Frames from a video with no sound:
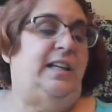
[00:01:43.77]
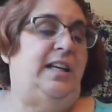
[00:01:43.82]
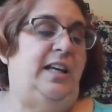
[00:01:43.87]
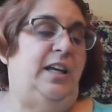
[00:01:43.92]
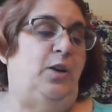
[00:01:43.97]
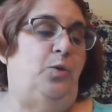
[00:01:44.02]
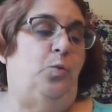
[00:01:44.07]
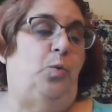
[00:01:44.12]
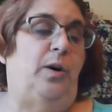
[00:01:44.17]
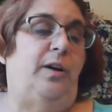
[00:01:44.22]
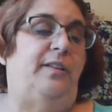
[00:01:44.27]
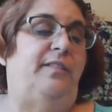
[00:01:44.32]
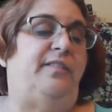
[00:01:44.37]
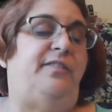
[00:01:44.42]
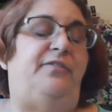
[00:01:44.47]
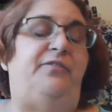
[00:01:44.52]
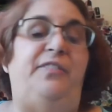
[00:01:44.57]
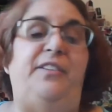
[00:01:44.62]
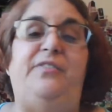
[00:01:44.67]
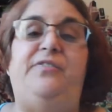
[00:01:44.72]
it was
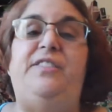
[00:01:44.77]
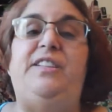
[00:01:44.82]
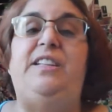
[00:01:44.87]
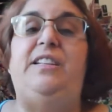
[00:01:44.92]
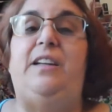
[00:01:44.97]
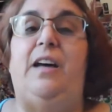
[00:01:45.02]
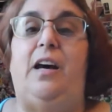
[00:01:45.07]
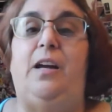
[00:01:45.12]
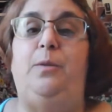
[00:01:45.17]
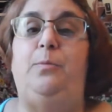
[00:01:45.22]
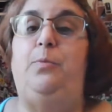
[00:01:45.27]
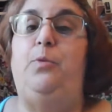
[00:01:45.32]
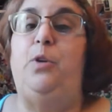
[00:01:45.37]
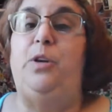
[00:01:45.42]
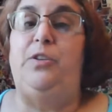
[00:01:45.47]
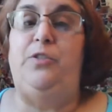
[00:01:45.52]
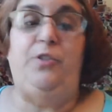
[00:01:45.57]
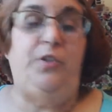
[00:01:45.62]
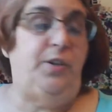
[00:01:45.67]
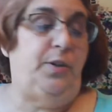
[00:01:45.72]

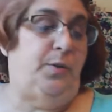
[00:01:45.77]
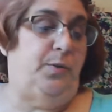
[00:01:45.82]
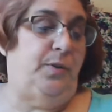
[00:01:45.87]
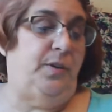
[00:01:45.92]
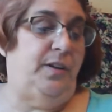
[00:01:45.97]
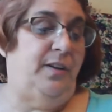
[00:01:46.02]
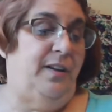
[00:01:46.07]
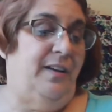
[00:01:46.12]
59.2.